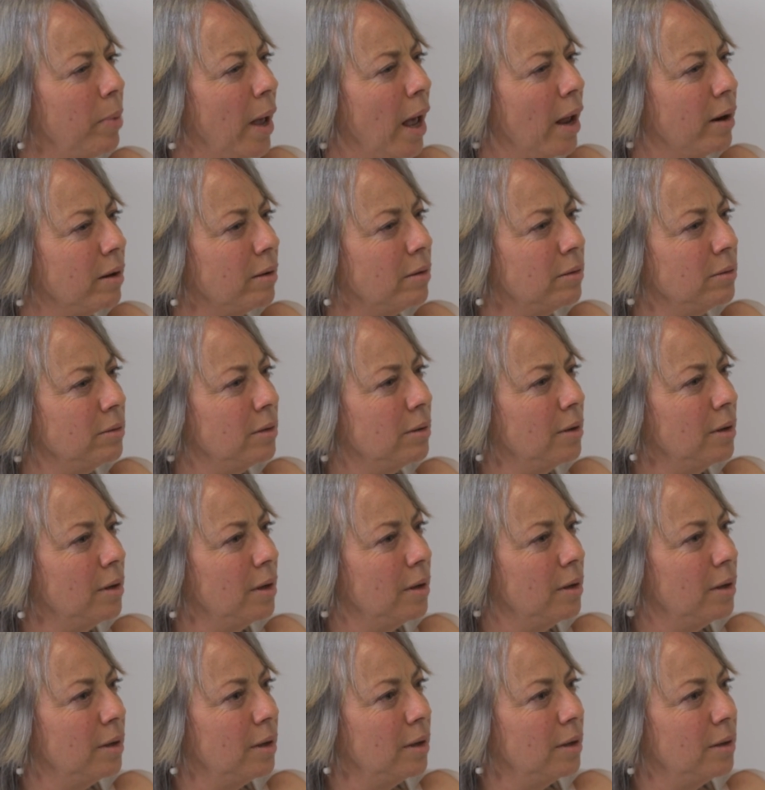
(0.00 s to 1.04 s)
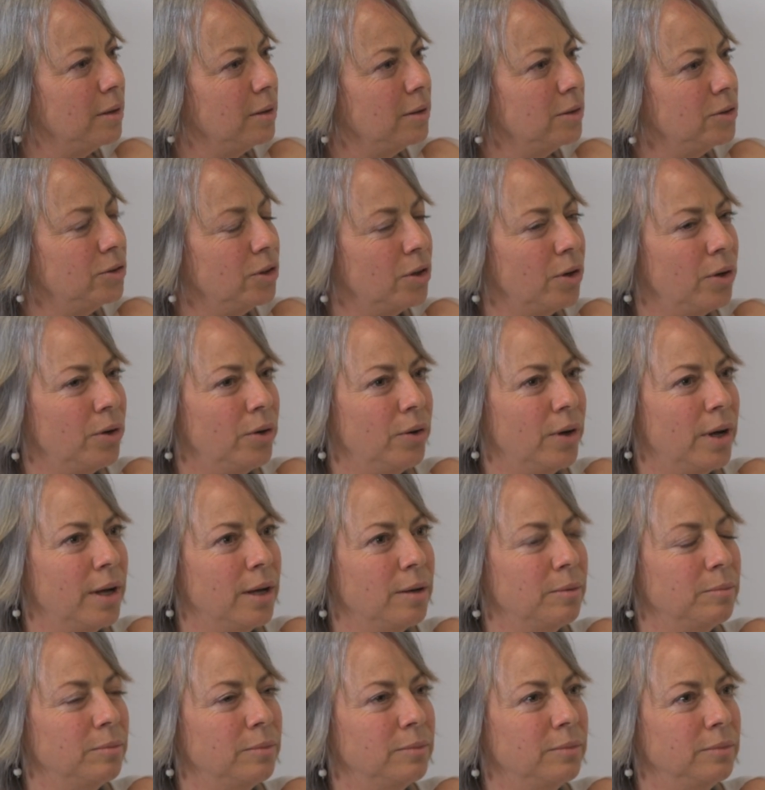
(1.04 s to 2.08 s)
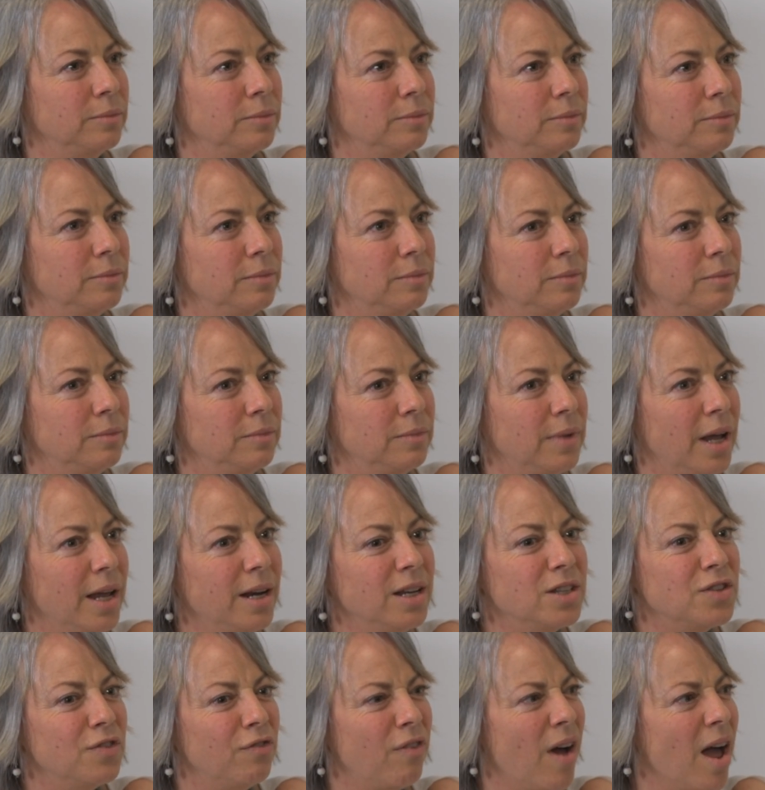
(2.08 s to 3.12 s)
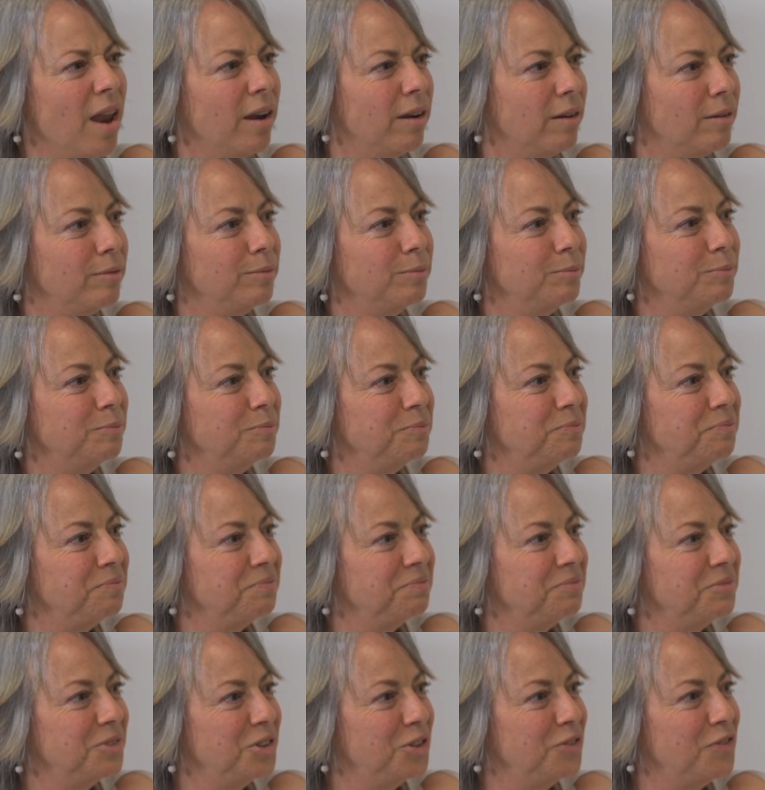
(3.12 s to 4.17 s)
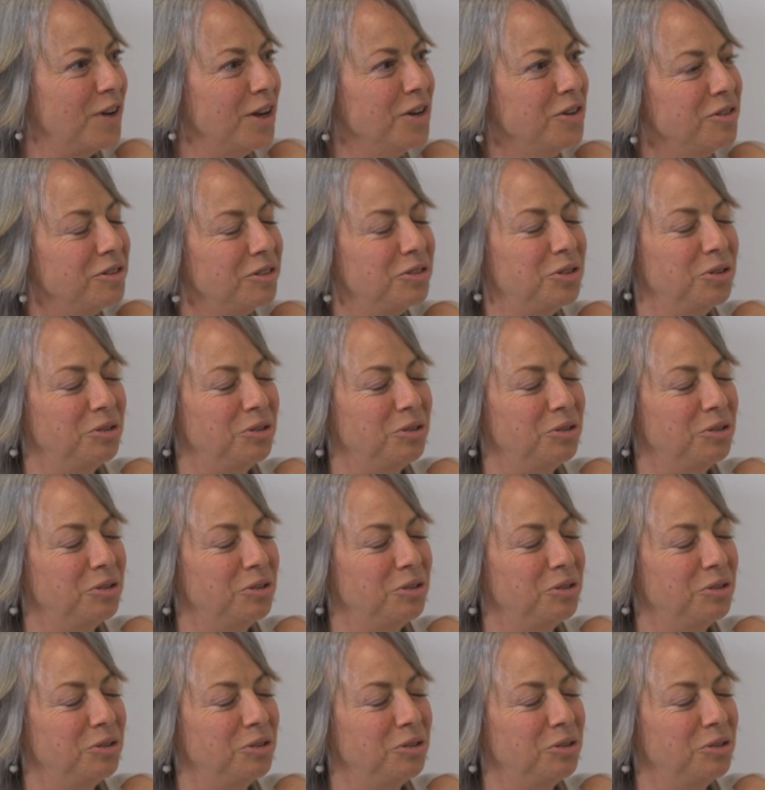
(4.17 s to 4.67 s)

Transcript: about it. So, and it's fun. It's fun to